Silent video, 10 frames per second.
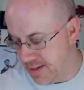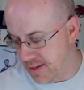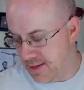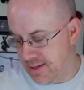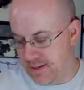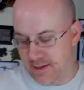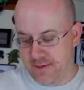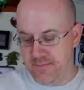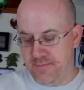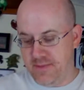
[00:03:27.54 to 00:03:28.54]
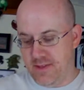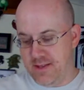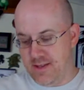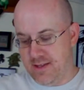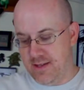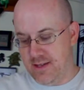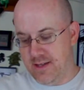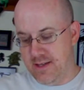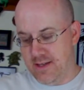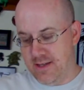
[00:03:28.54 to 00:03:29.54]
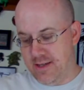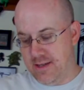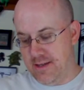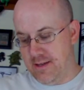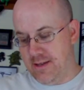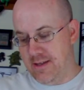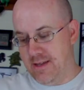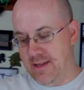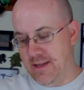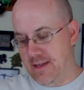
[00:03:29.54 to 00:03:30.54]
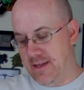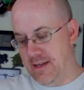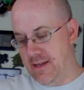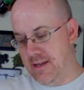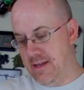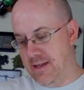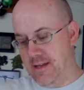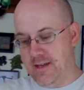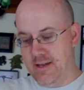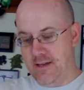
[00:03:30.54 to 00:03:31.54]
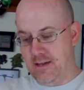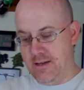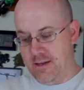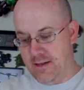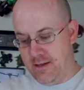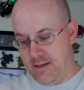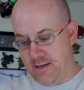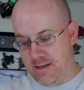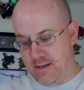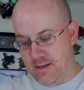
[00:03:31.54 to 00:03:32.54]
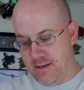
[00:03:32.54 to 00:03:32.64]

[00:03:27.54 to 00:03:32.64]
(no one is talking)